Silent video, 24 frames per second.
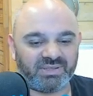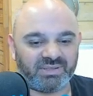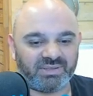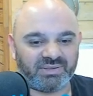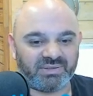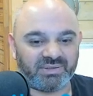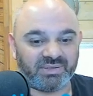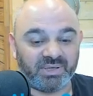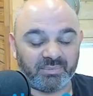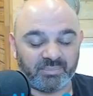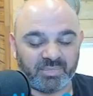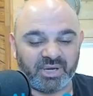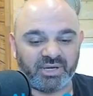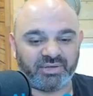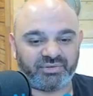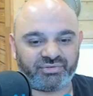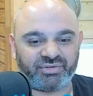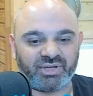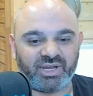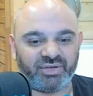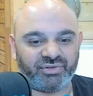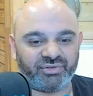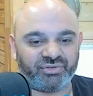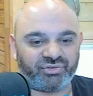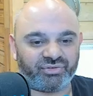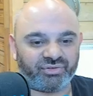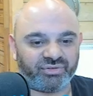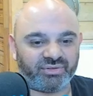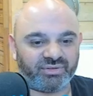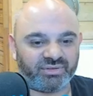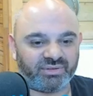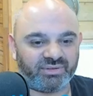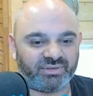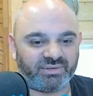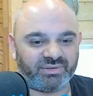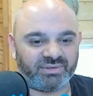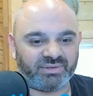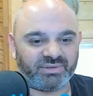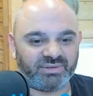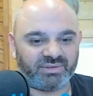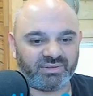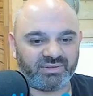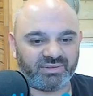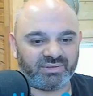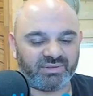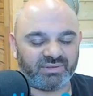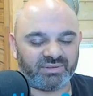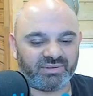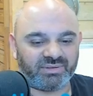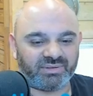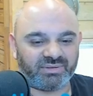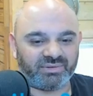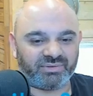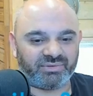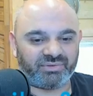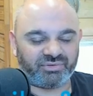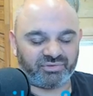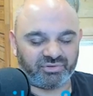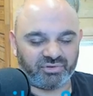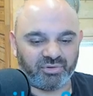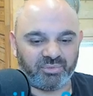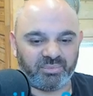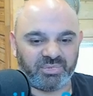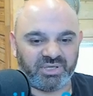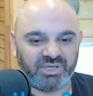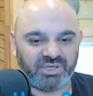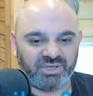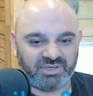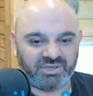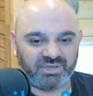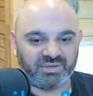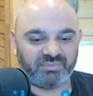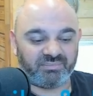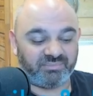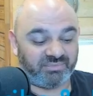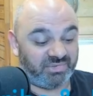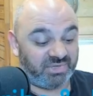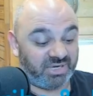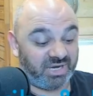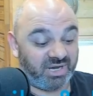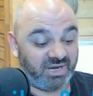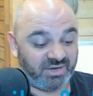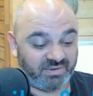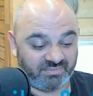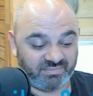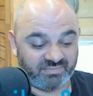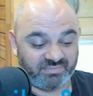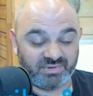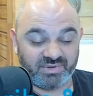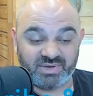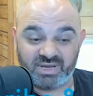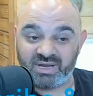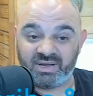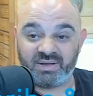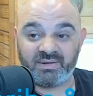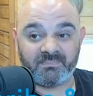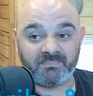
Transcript: it makes sense. Scummy. Yeah.